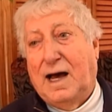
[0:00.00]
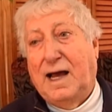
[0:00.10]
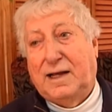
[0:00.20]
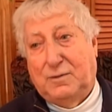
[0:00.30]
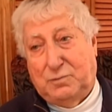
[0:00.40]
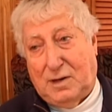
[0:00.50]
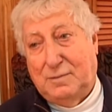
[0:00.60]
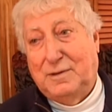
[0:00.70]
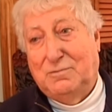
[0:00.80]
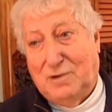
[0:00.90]
I could
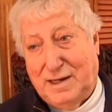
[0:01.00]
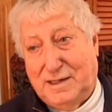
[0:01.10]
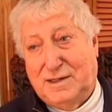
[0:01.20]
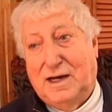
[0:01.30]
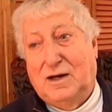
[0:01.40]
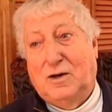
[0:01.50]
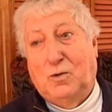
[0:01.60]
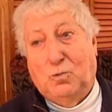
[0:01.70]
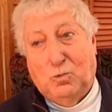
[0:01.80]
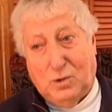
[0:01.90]
probably write it down
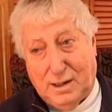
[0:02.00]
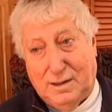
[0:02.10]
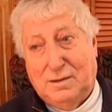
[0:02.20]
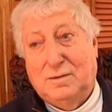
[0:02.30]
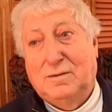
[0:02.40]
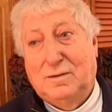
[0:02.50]
on one